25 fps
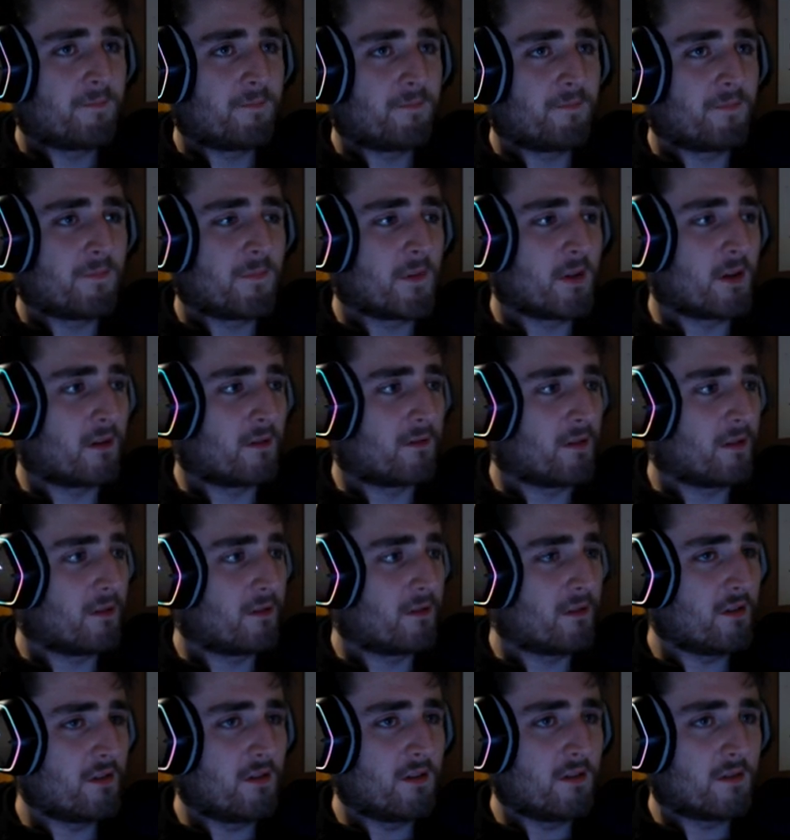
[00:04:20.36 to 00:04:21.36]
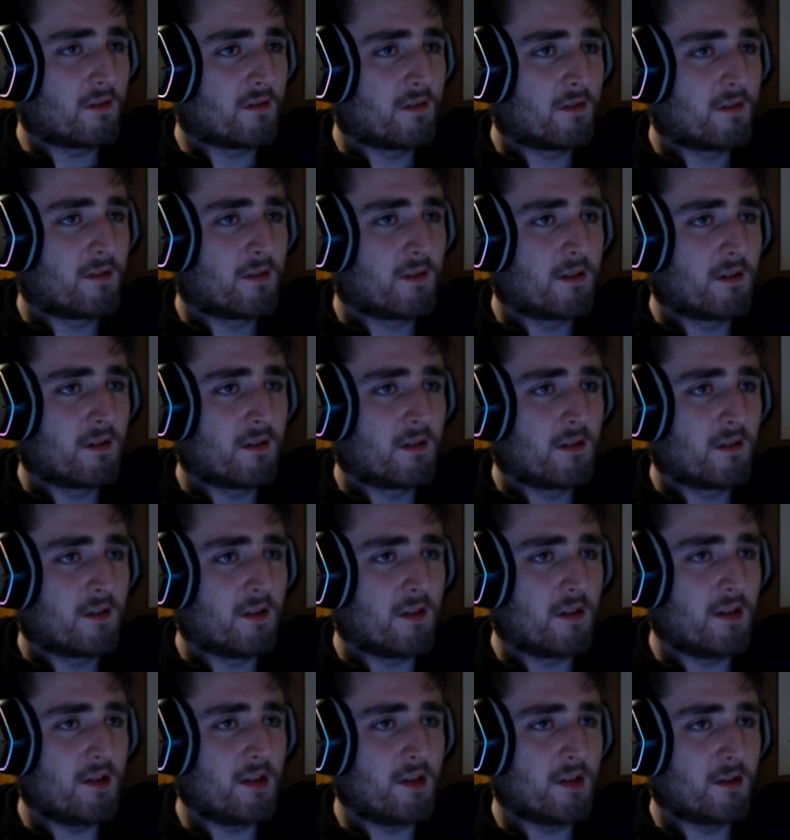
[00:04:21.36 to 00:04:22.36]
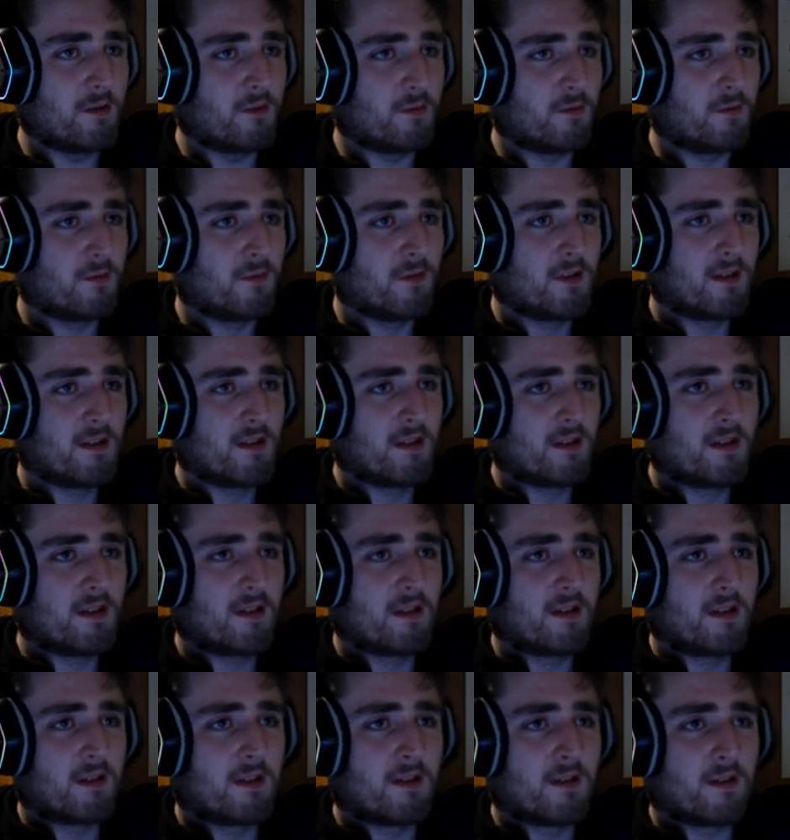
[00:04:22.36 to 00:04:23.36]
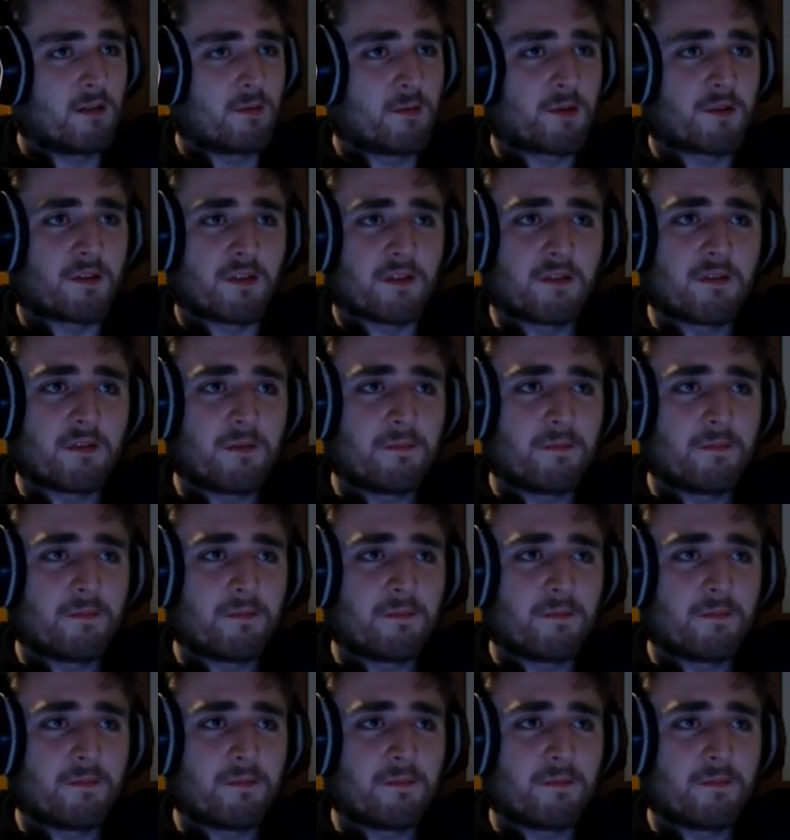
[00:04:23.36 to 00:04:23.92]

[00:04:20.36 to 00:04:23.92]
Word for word: No, oh, if you insist. Ew! What's this?